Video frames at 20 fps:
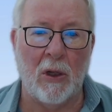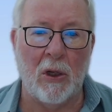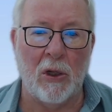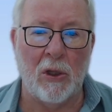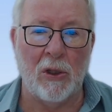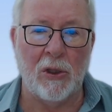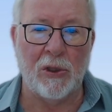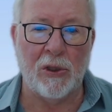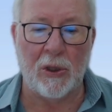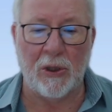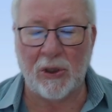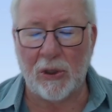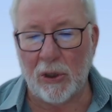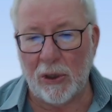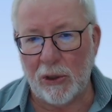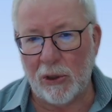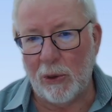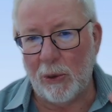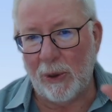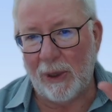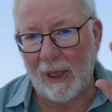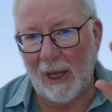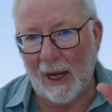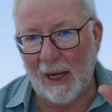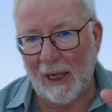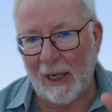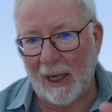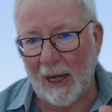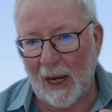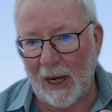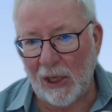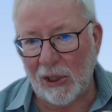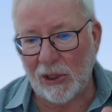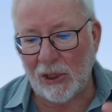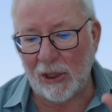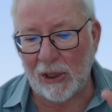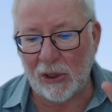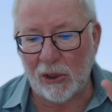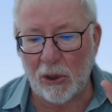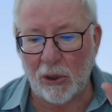So it's got to do with the
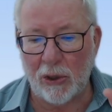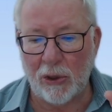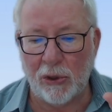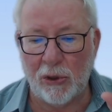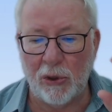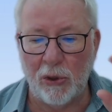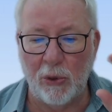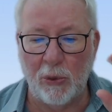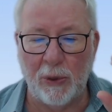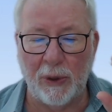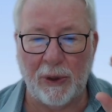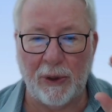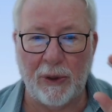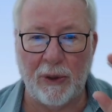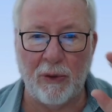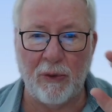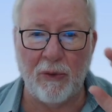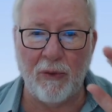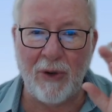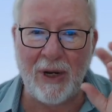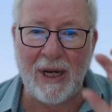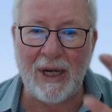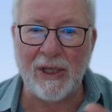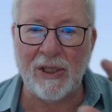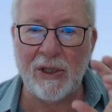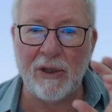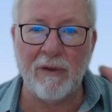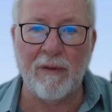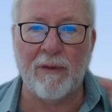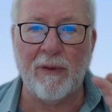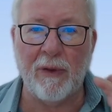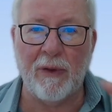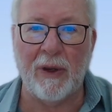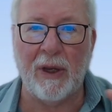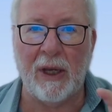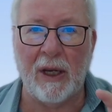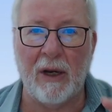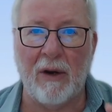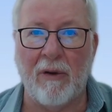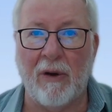allegation, it's got to do with the reason for the
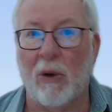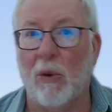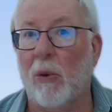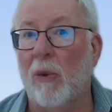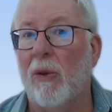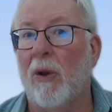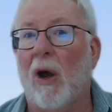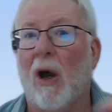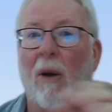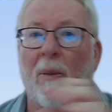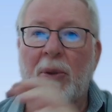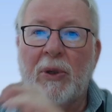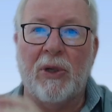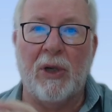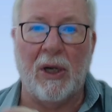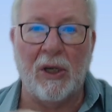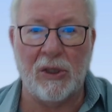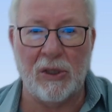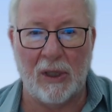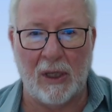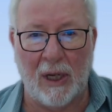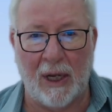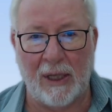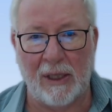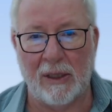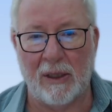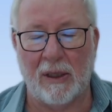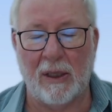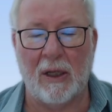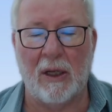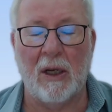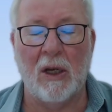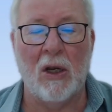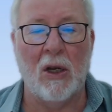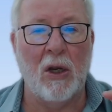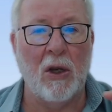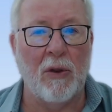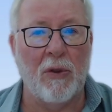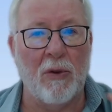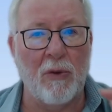hearing or the arbitration later, the
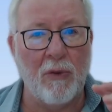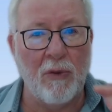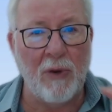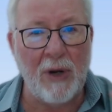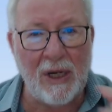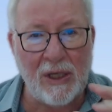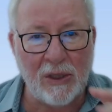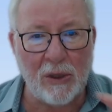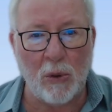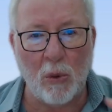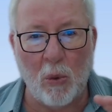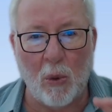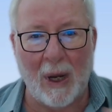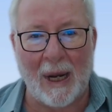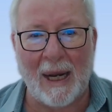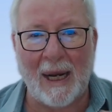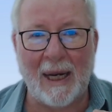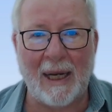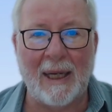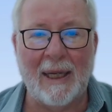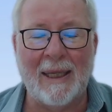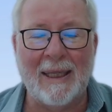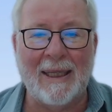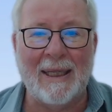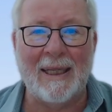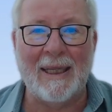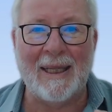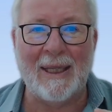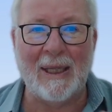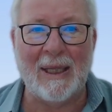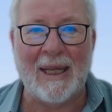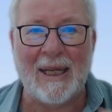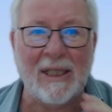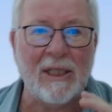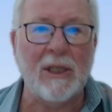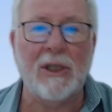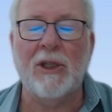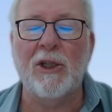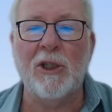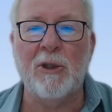reason why there's
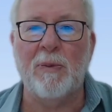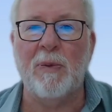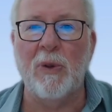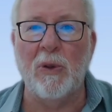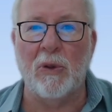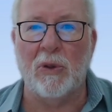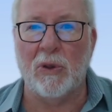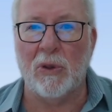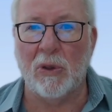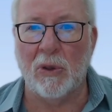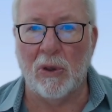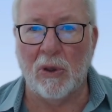a dispute.